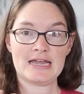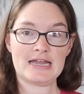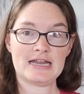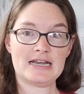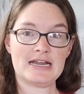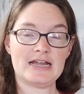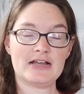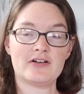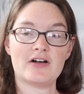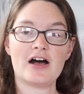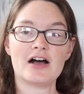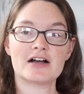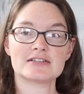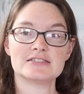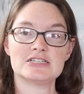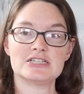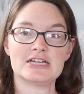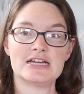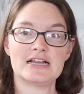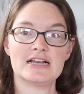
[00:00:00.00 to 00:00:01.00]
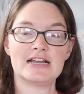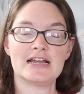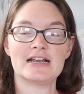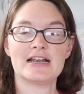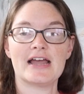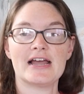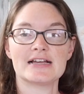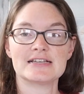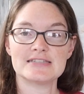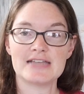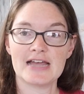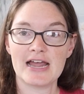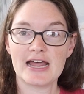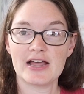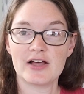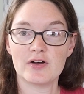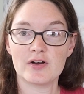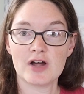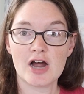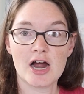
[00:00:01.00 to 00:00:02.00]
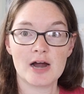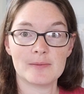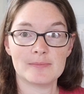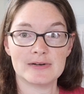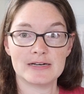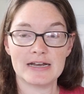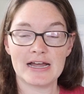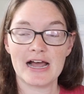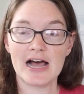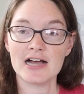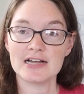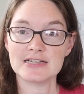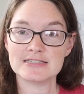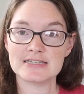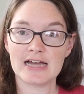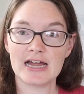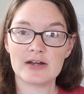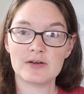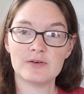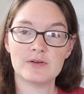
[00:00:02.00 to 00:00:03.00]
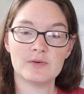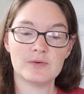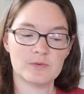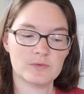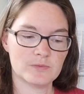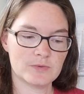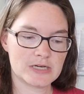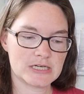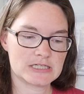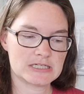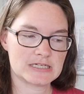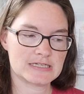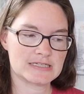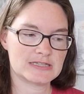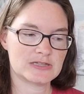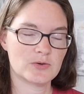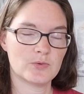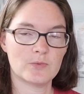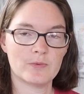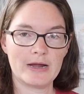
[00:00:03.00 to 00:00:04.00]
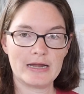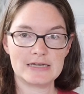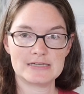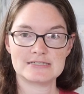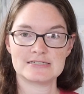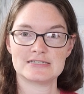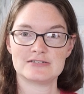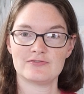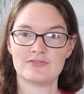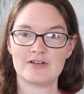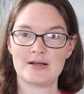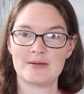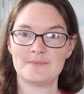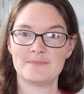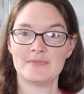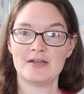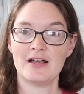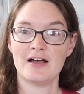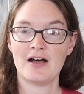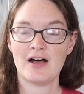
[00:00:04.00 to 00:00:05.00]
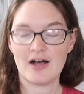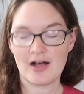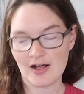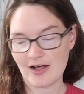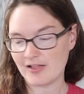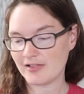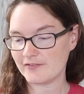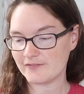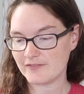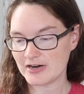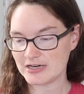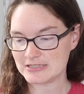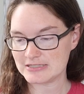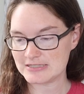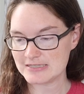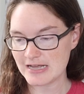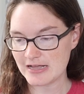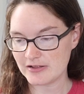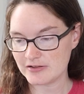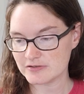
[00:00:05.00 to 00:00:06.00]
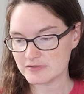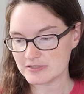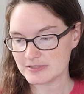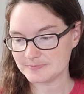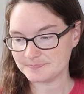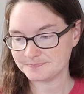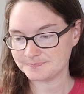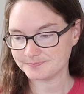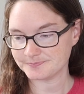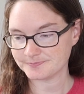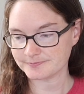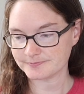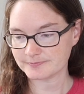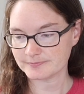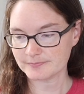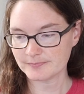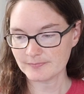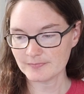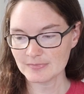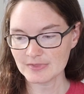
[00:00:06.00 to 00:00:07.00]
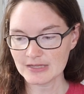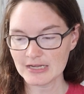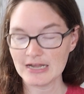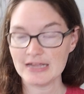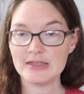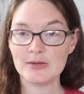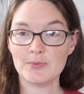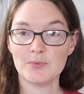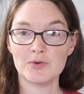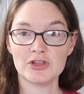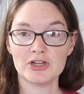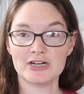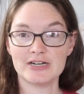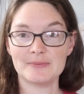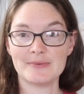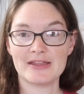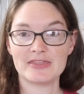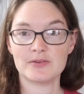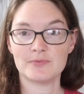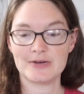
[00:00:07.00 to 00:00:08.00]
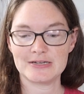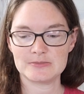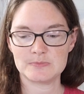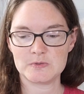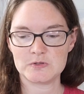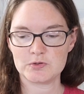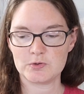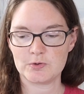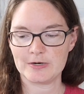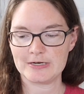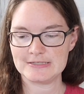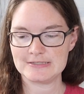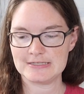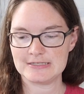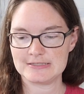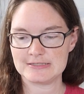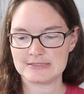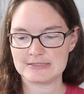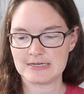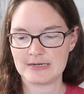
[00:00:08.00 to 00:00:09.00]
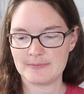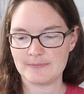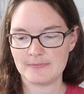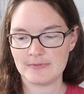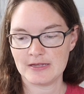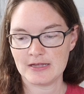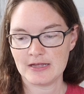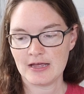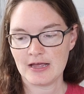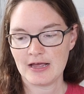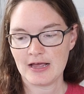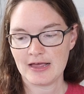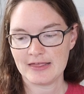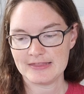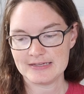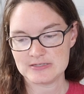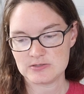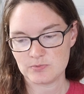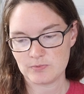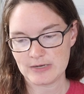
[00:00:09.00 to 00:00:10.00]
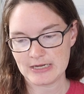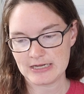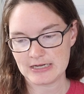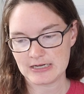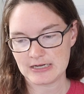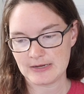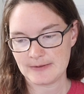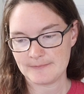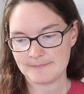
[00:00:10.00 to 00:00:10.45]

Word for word: inhale oxygen and exhale carbon dioxide, which is the waste from all of our cells. And then we're learning about the respiratory system this week.